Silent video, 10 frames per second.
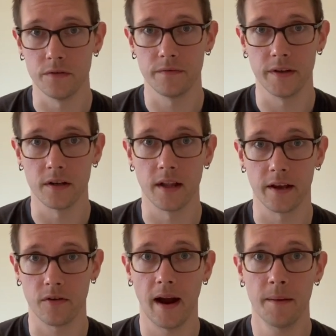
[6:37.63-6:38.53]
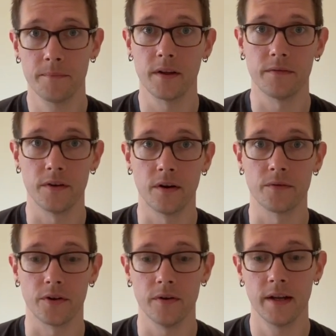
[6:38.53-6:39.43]
feel like crap if you
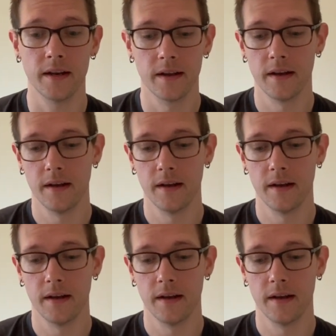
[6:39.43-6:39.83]
don't do it.